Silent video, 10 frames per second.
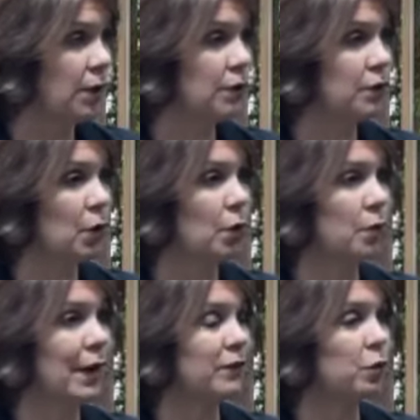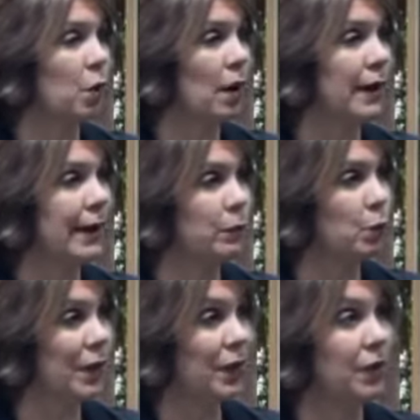So that's why, and
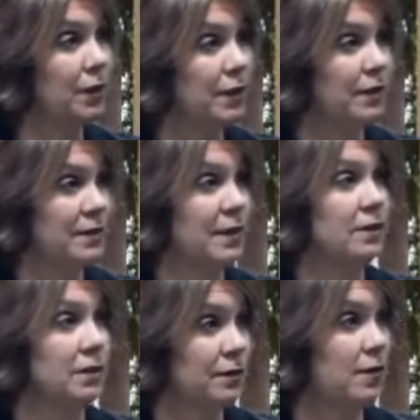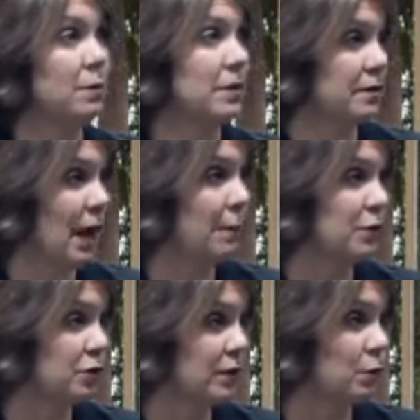with the extent of some of the
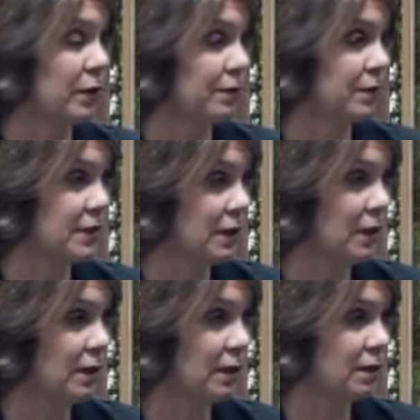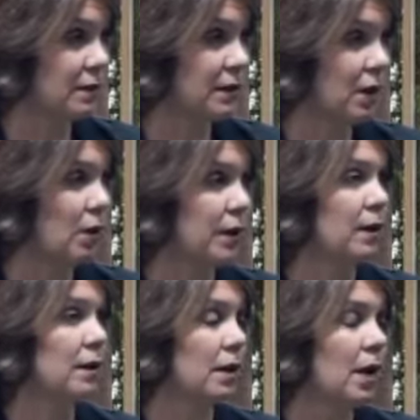damage that we've seen in this
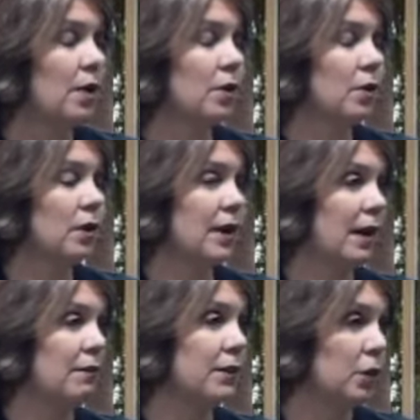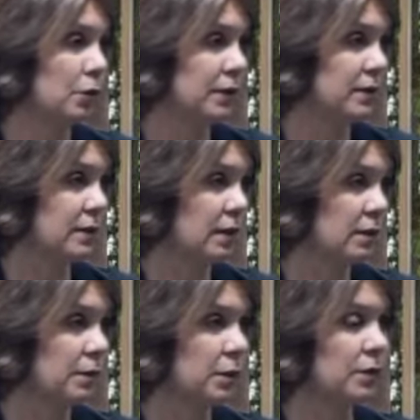area, they're going to have increased
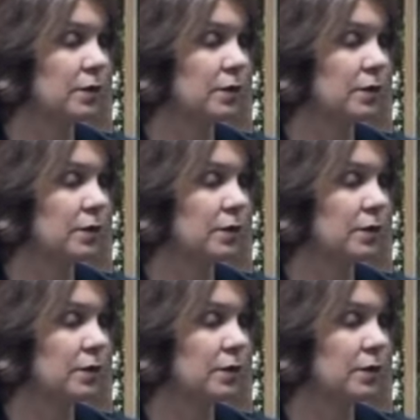deductibles.